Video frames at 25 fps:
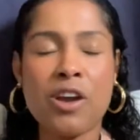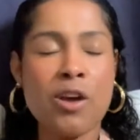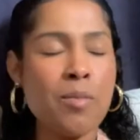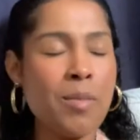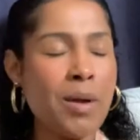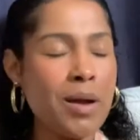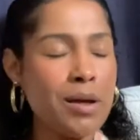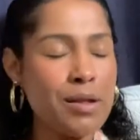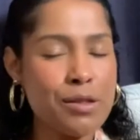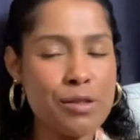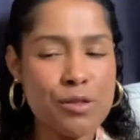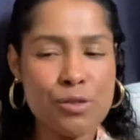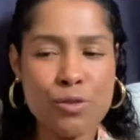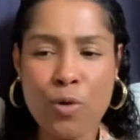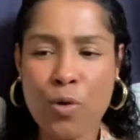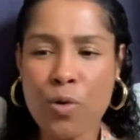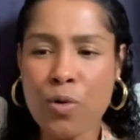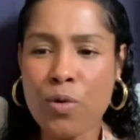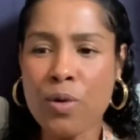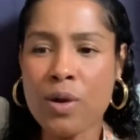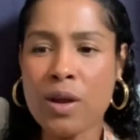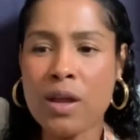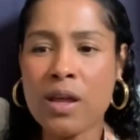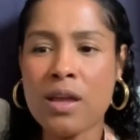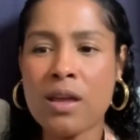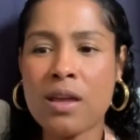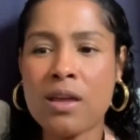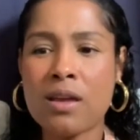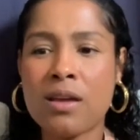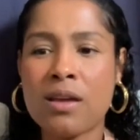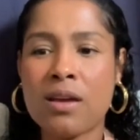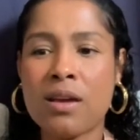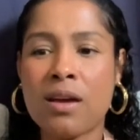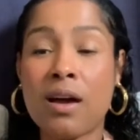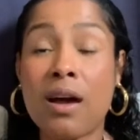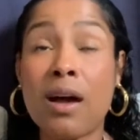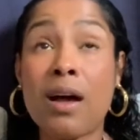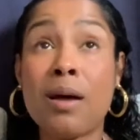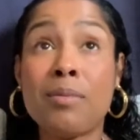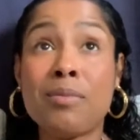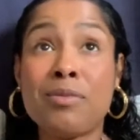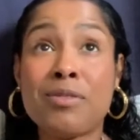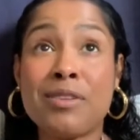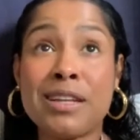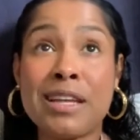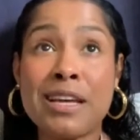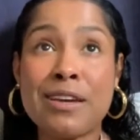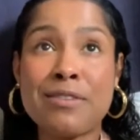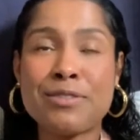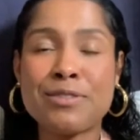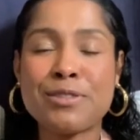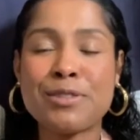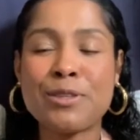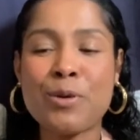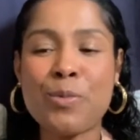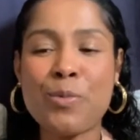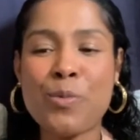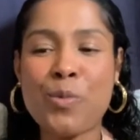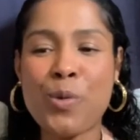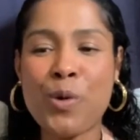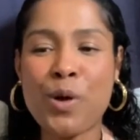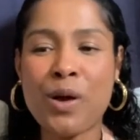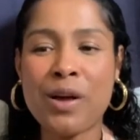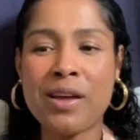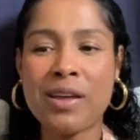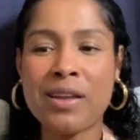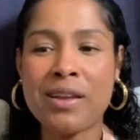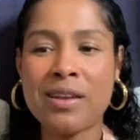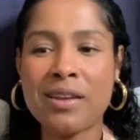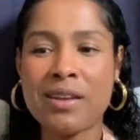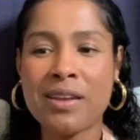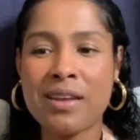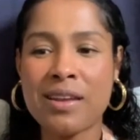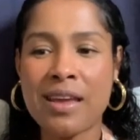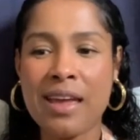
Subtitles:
my story, uplift someone,